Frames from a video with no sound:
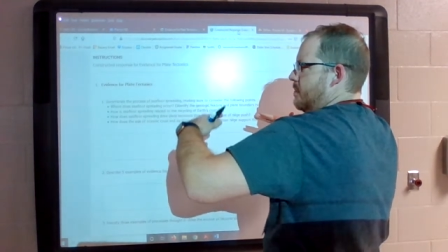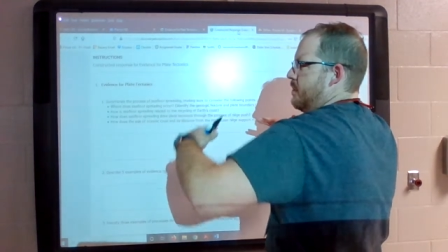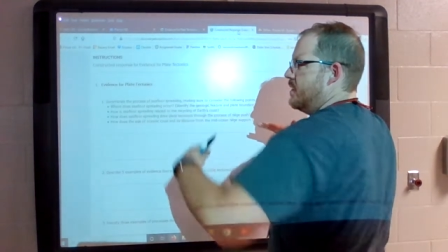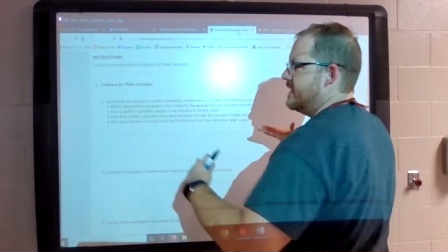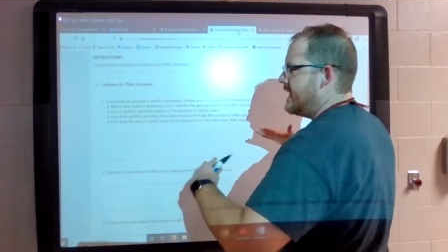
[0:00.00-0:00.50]
to
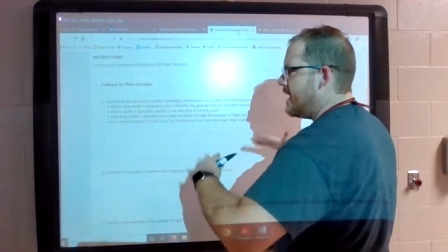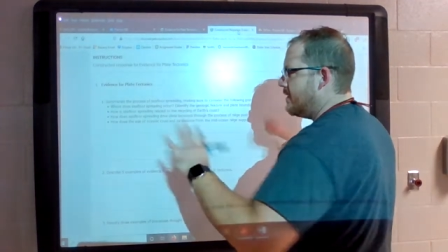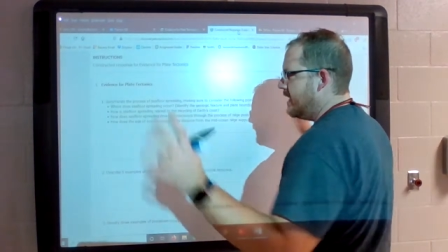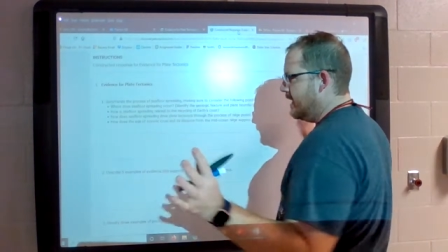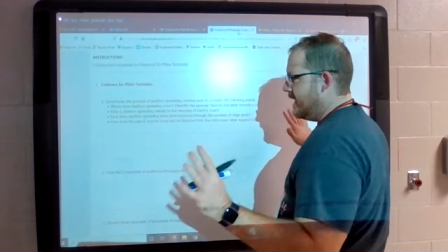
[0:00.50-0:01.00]
pull it
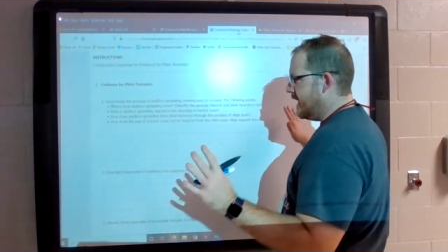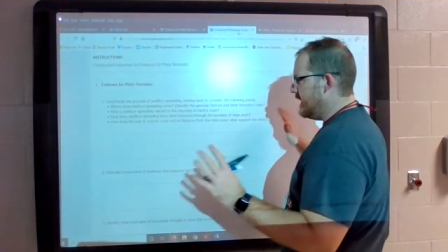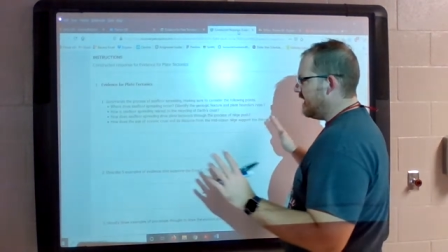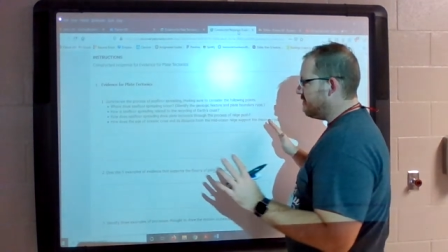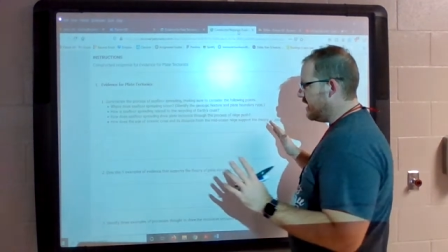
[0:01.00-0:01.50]
down and
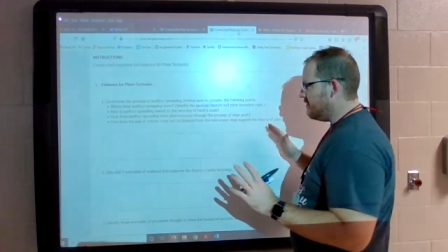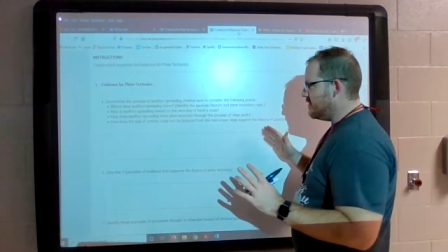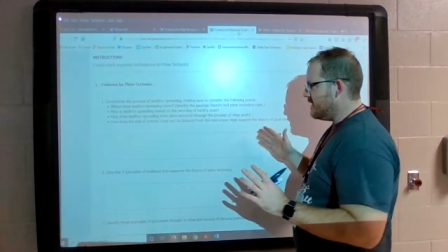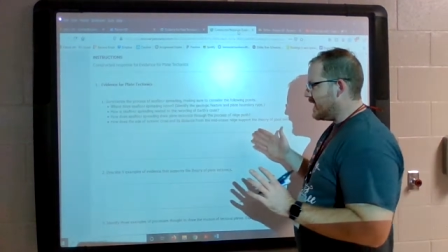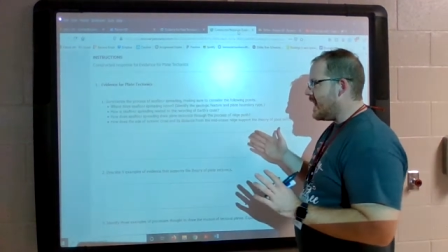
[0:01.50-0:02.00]
level
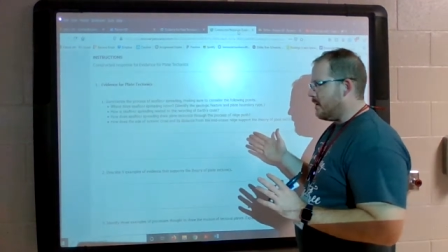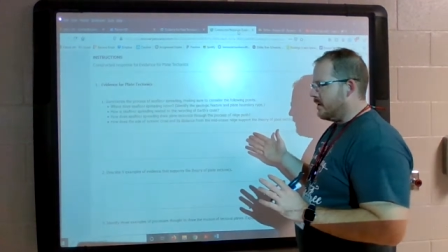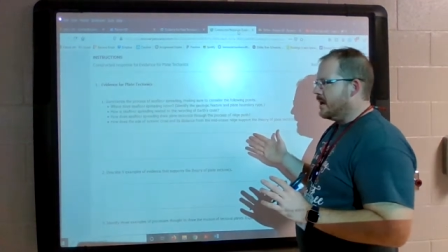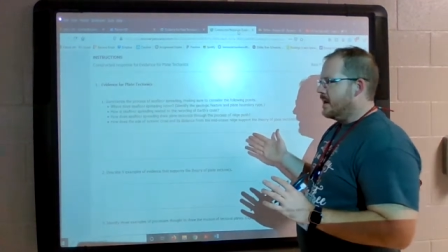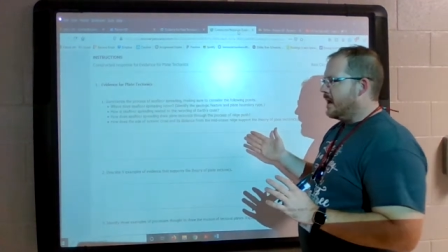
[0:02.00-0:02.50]
everything
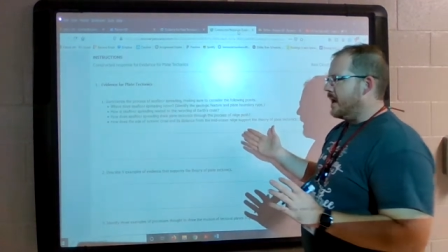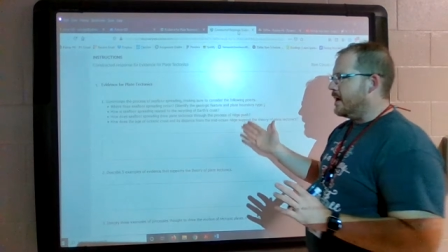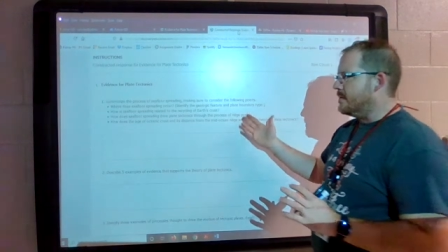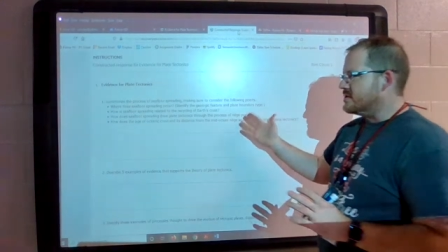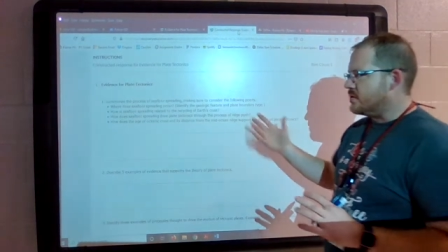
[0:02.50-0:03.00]
out.
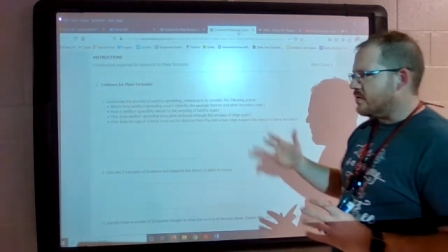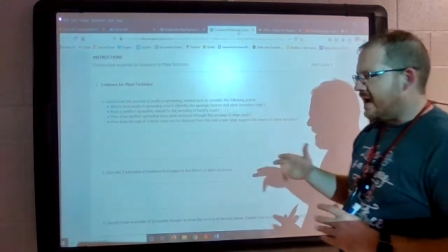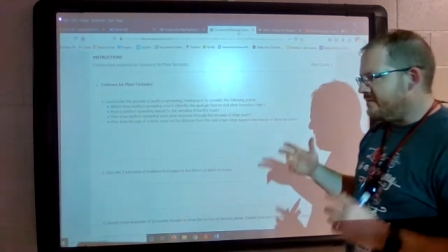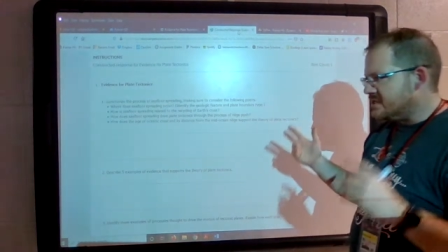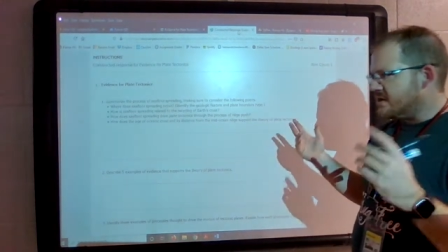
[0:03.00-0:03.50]
Um, and so
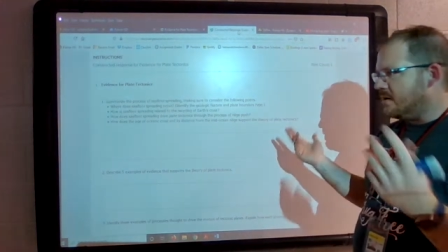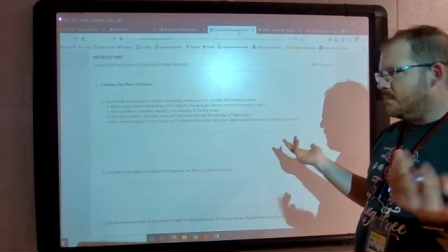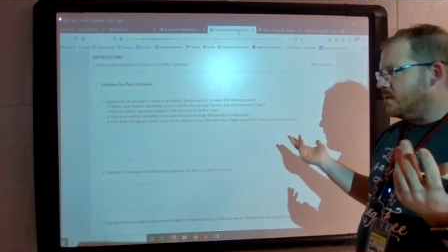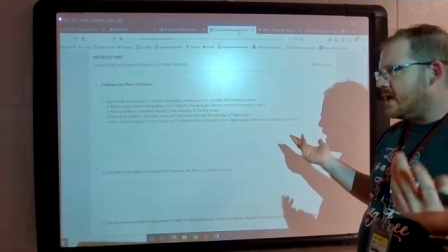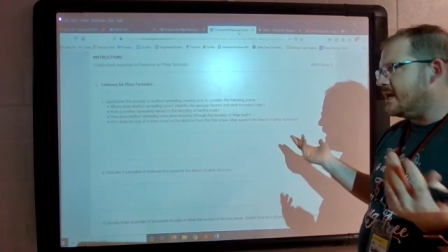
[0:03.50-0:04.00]
gravity's going to
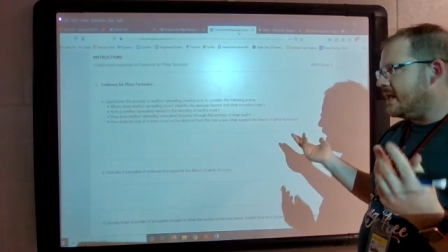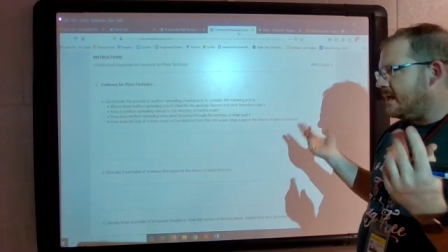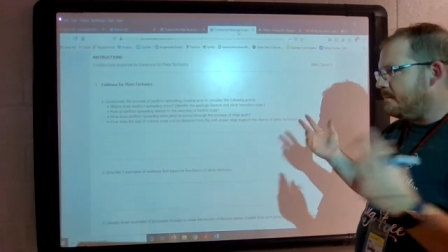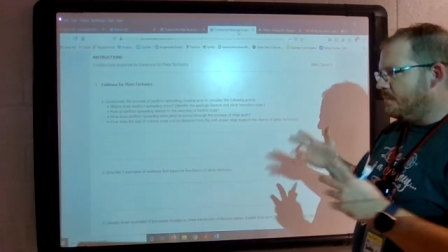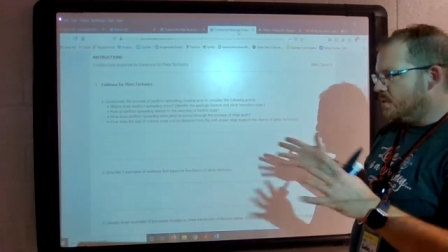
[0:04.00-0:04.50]
pull on it
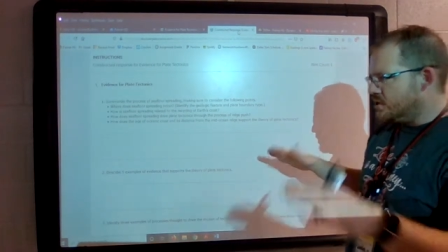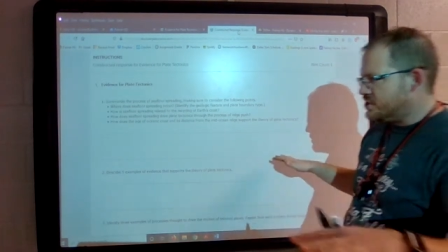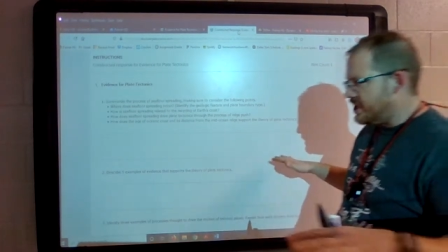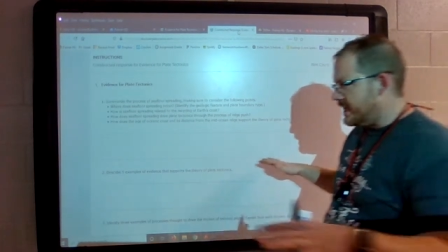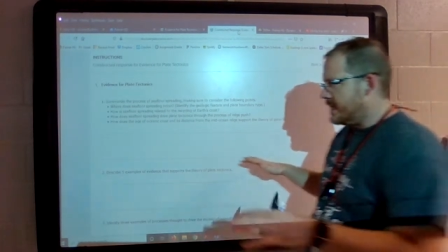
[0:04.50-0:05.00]
and
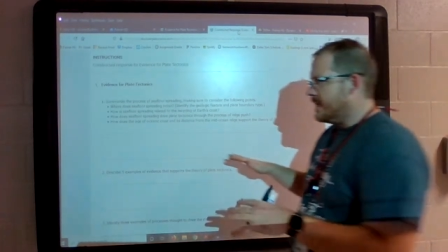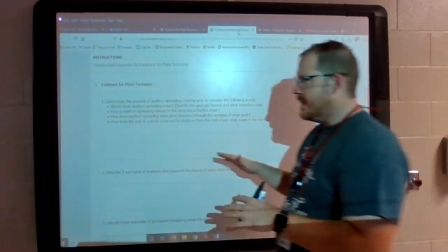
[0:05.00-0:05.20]
push it